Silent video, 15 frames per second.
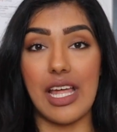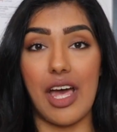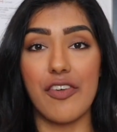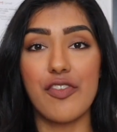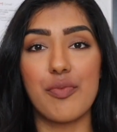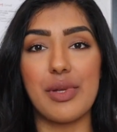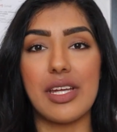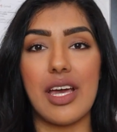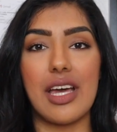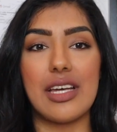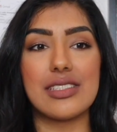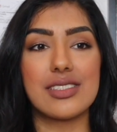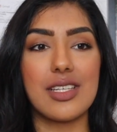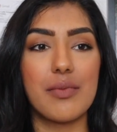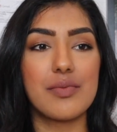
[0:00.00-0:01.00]
enough,
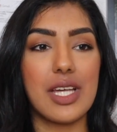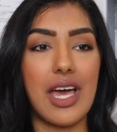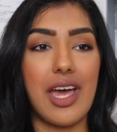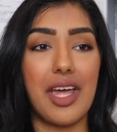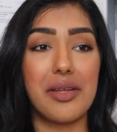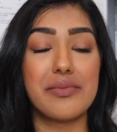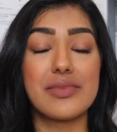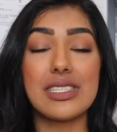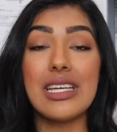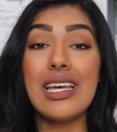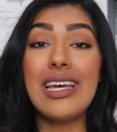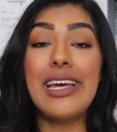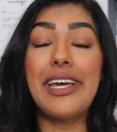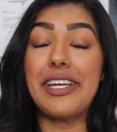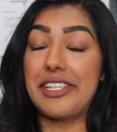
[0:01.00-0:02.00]
because sometimes,
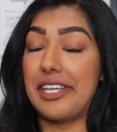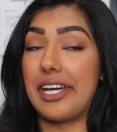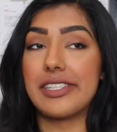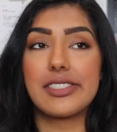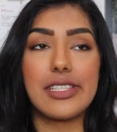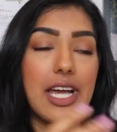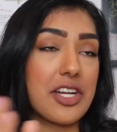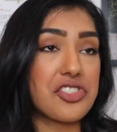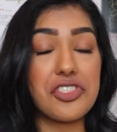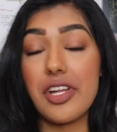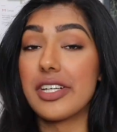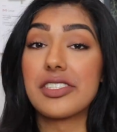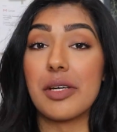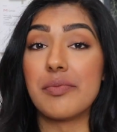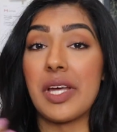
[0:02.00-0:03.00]
yes, actually
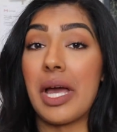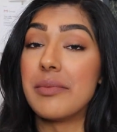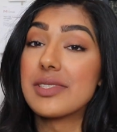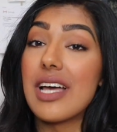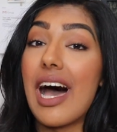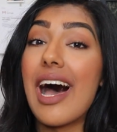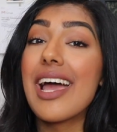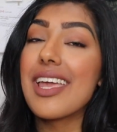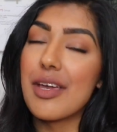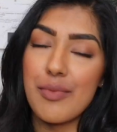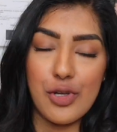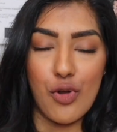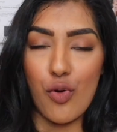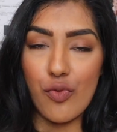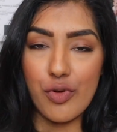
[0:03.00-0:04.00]
not sometimes, I am
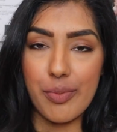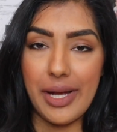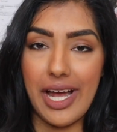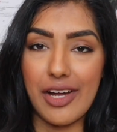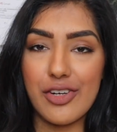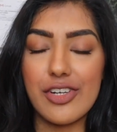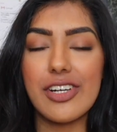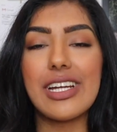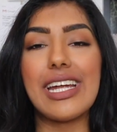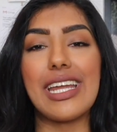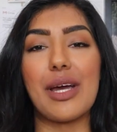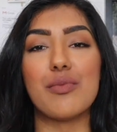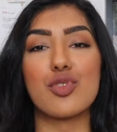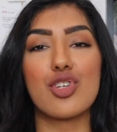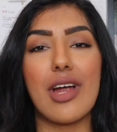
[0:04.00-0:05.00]
an overpacker,
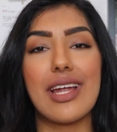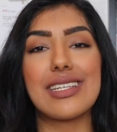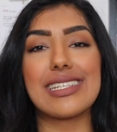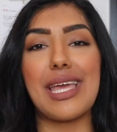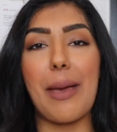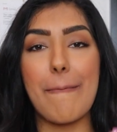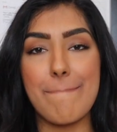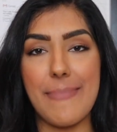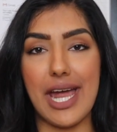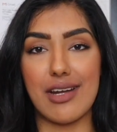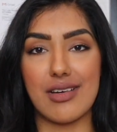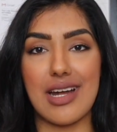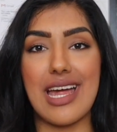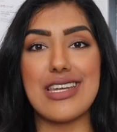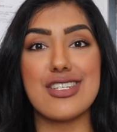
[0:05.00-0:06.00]
and I'm trying to get
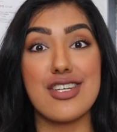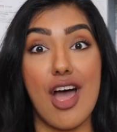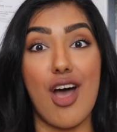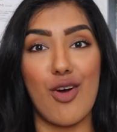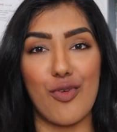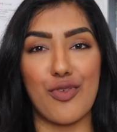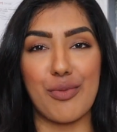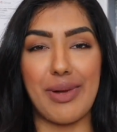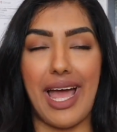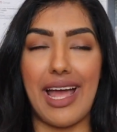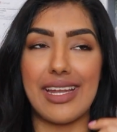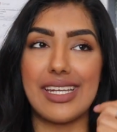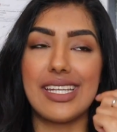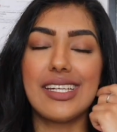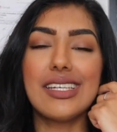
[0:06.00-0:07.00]
better at not
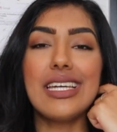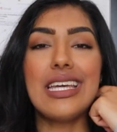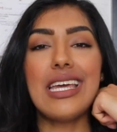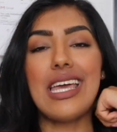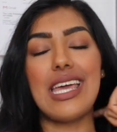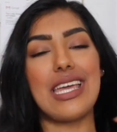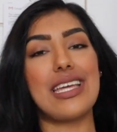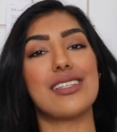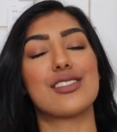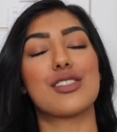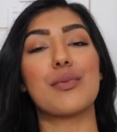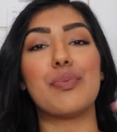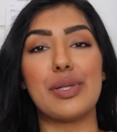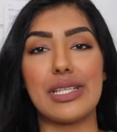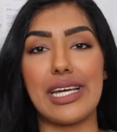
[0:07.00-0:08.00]
overpacking, is
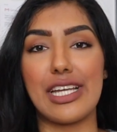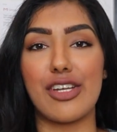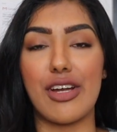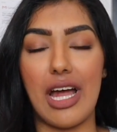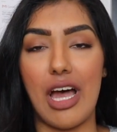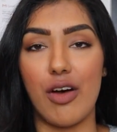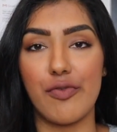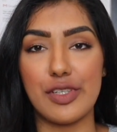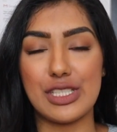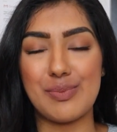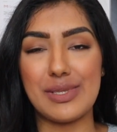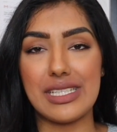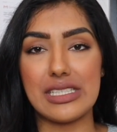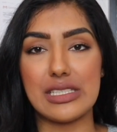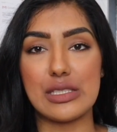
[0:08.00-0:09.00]
to plan your outfits,
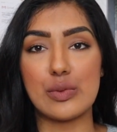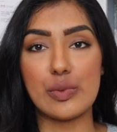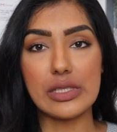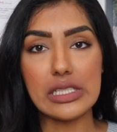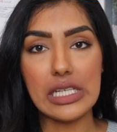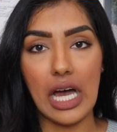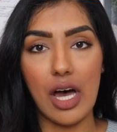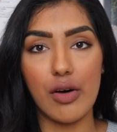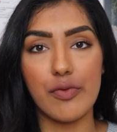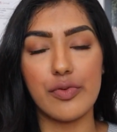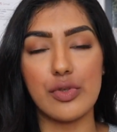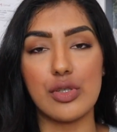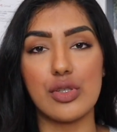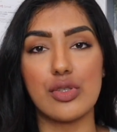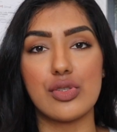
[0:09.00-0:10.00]
because it's really
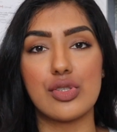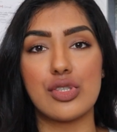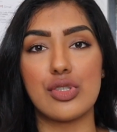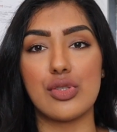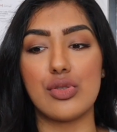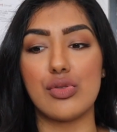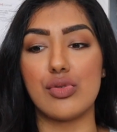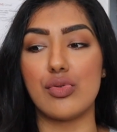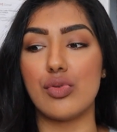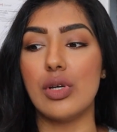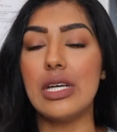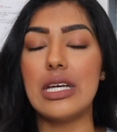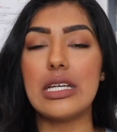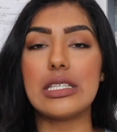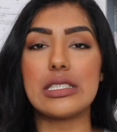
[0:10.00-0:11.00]
helpful to
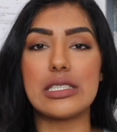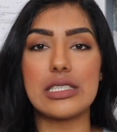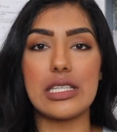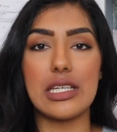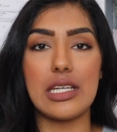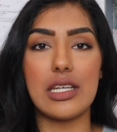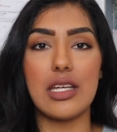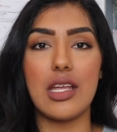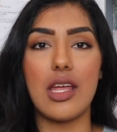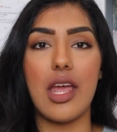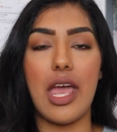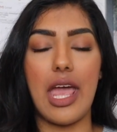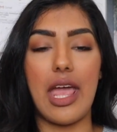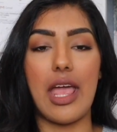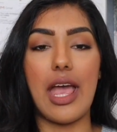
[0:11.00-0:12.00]
see,
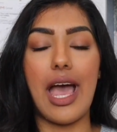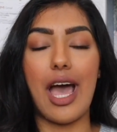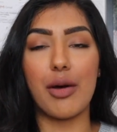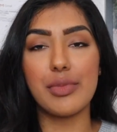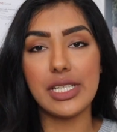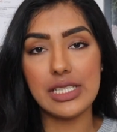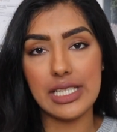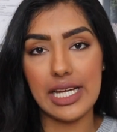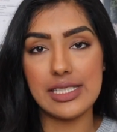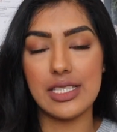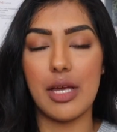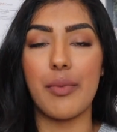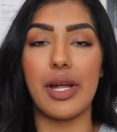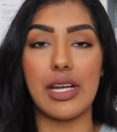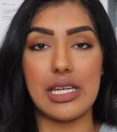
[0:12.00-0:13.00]
hey, how many days
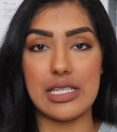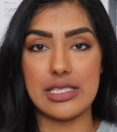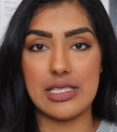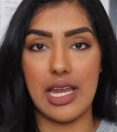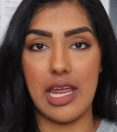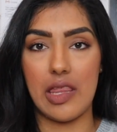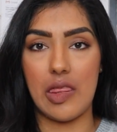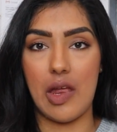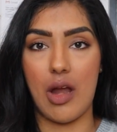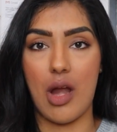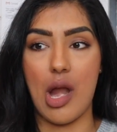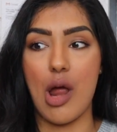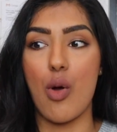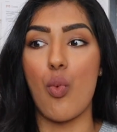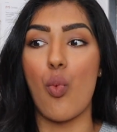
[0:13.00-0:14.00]
am I going to stay
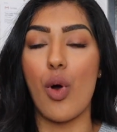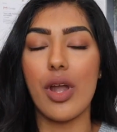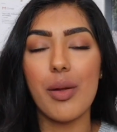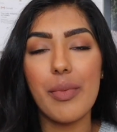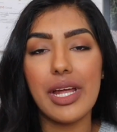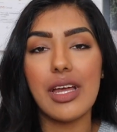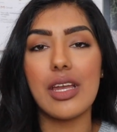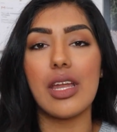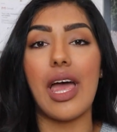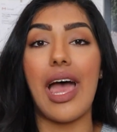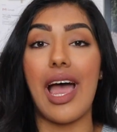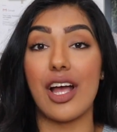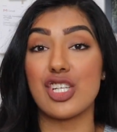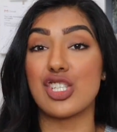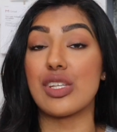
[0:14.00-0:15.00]
there? What am I going
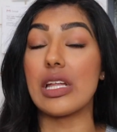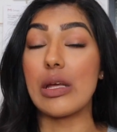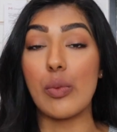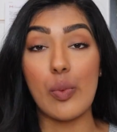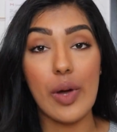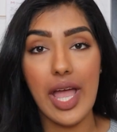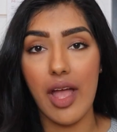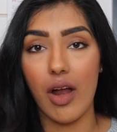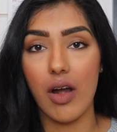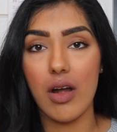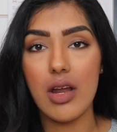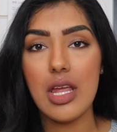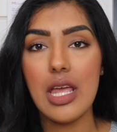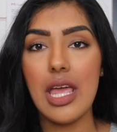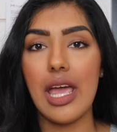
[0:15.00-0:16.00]
to actually
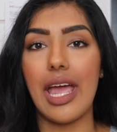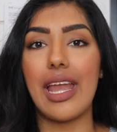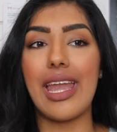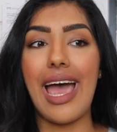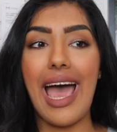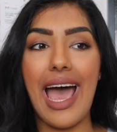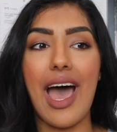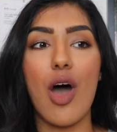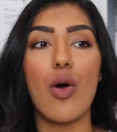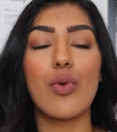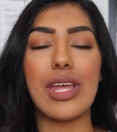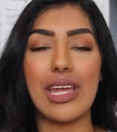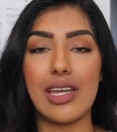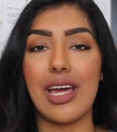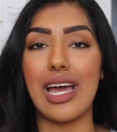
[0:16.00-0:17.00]
wear? And how
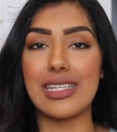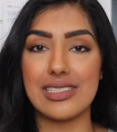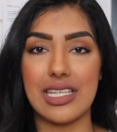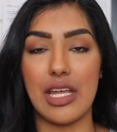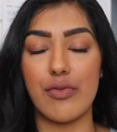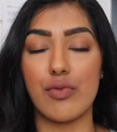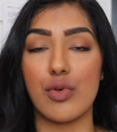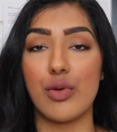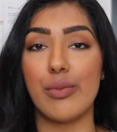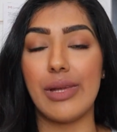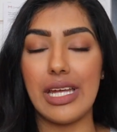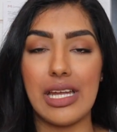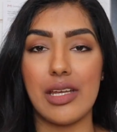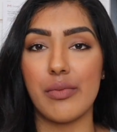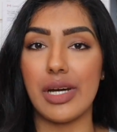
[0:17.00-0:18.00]
can I save room
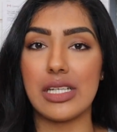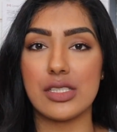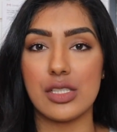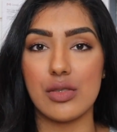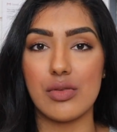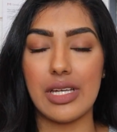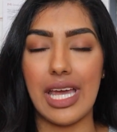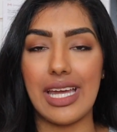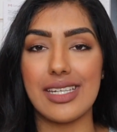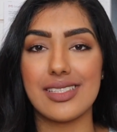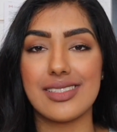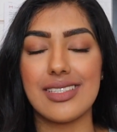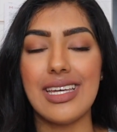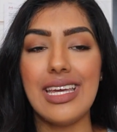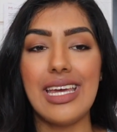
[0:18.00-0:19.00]
in my
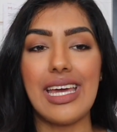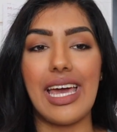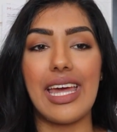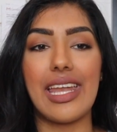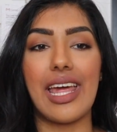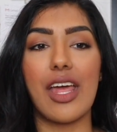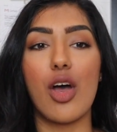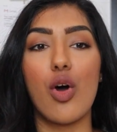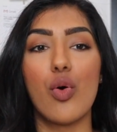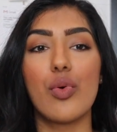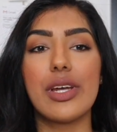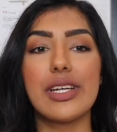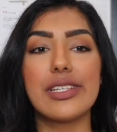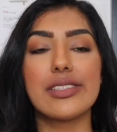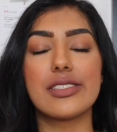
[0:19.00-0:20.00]
suitcase? And
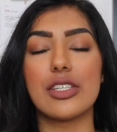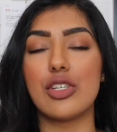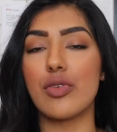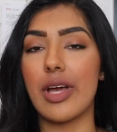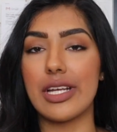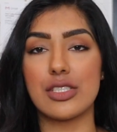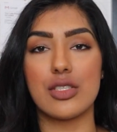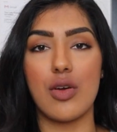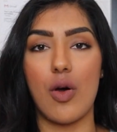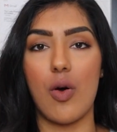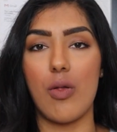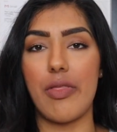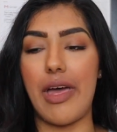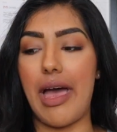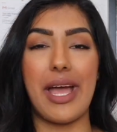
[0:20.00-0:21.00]
you guys
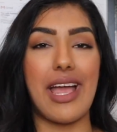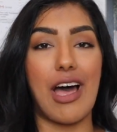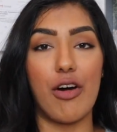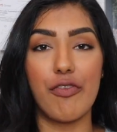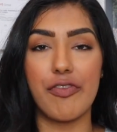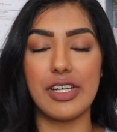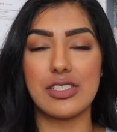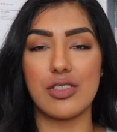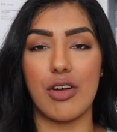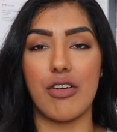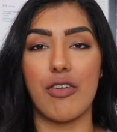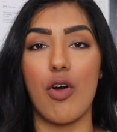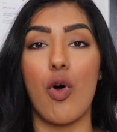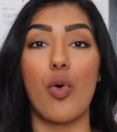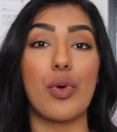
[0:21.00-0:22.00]
know that my outfits
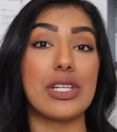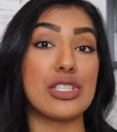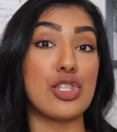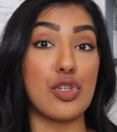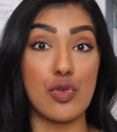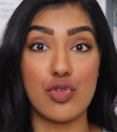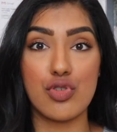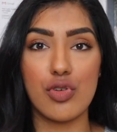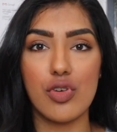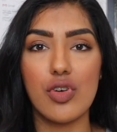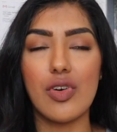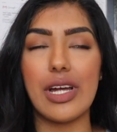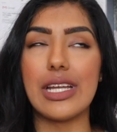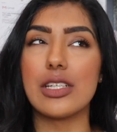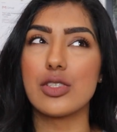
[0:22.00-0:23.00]
are always
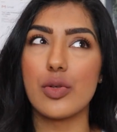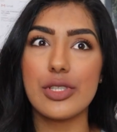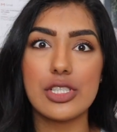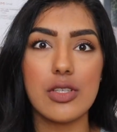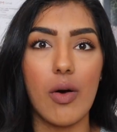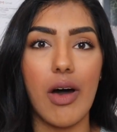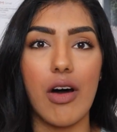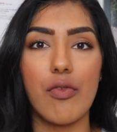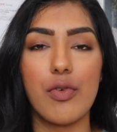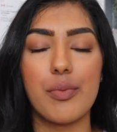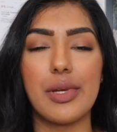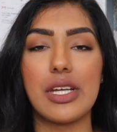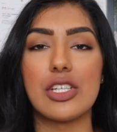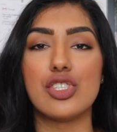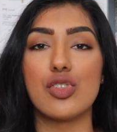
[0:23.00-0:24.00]
neutral, and it's always so helpful
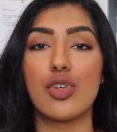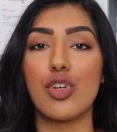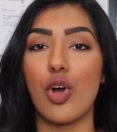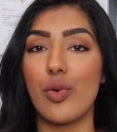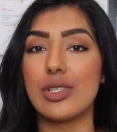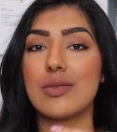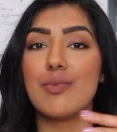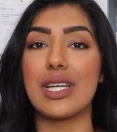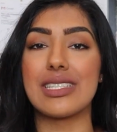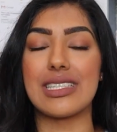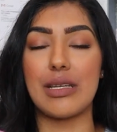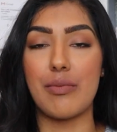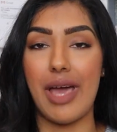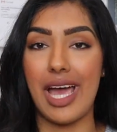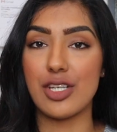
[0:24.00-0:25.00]
because you can always
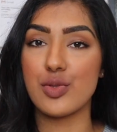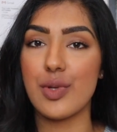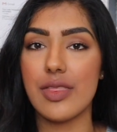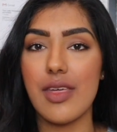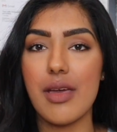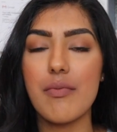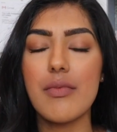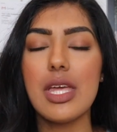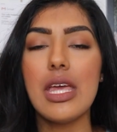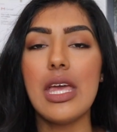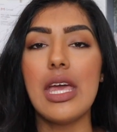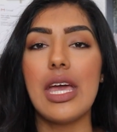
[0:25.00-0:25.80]
mix and match with them.